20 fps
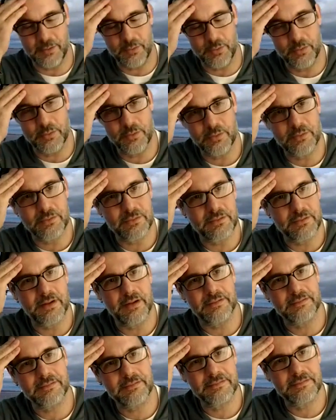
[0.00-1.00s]
a whole
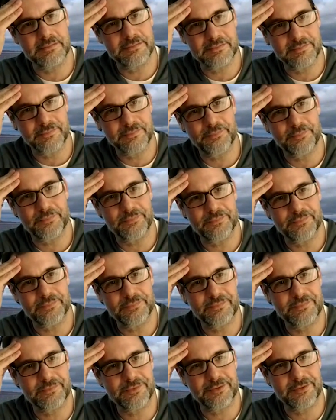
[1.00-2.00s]
uh,
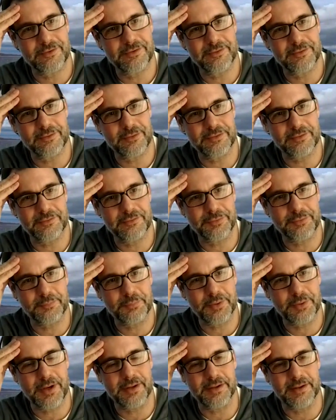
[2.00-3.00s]
series of
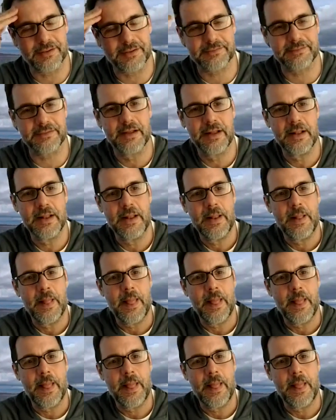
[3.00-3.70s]
different products.